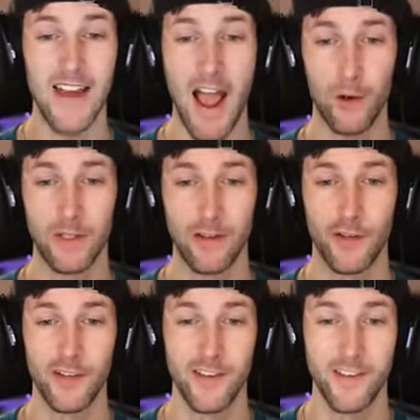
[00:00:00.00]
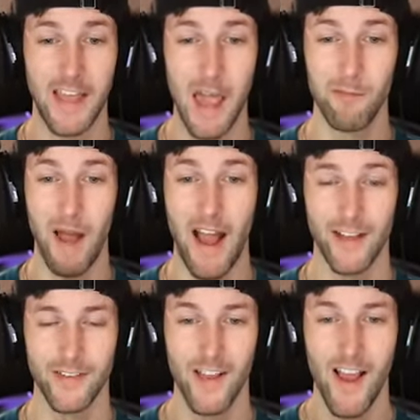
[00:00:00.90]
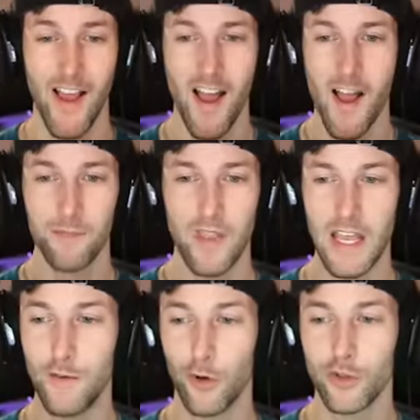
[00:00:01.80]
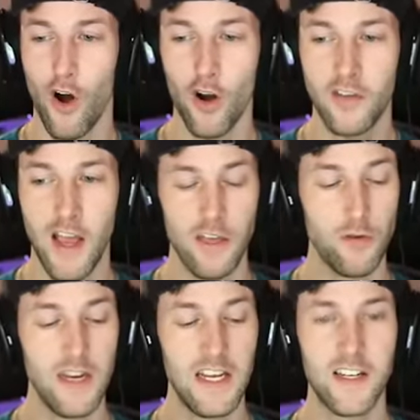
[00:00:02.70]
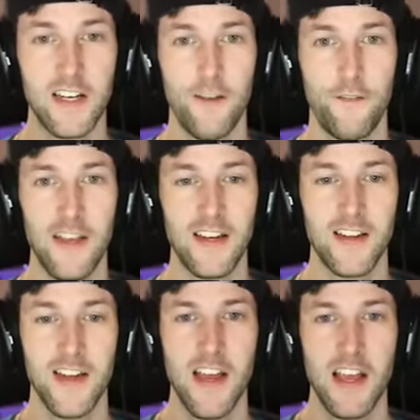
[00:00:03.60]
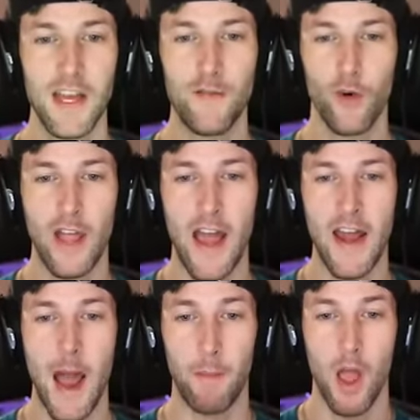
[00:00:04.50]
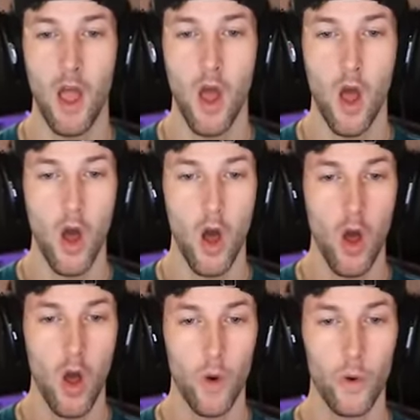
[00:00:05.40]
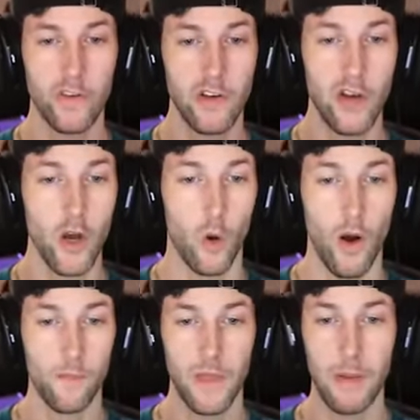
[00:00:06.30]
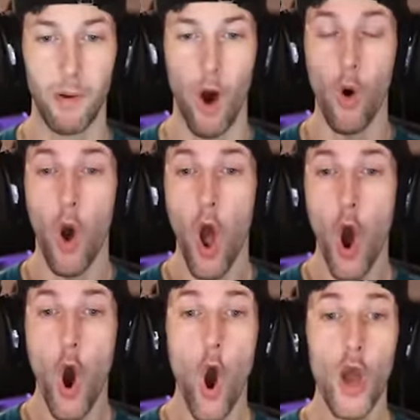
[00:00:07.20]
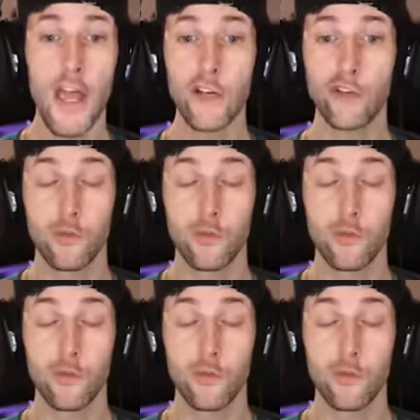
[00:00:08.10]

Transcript: not attack with this because it's a game pass. Evil Dog Day. You need to defeat Evil Catnap. What does he do? He oh, he